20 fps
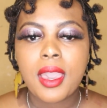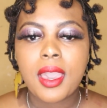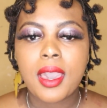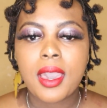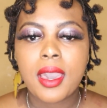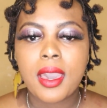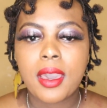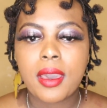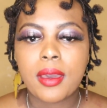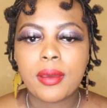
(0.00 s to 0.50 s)

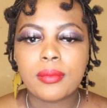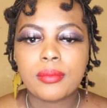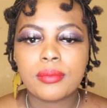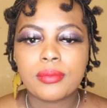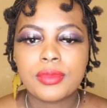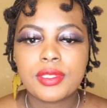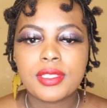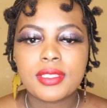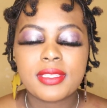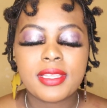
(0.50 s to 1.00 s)

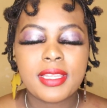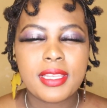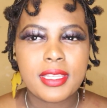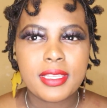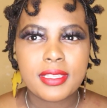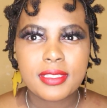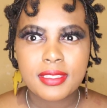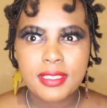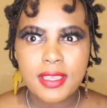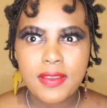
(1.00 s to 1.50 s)
um,
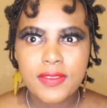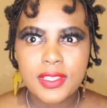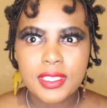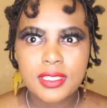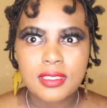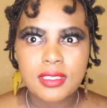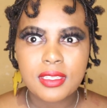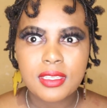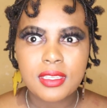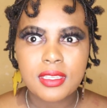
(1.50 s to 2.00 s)
selling
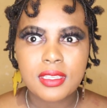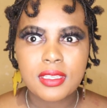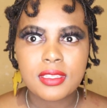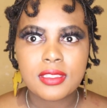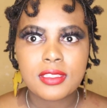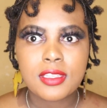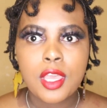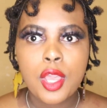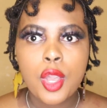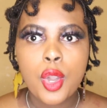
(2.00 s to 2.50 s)

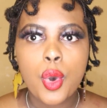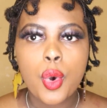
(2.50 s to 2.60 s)
services,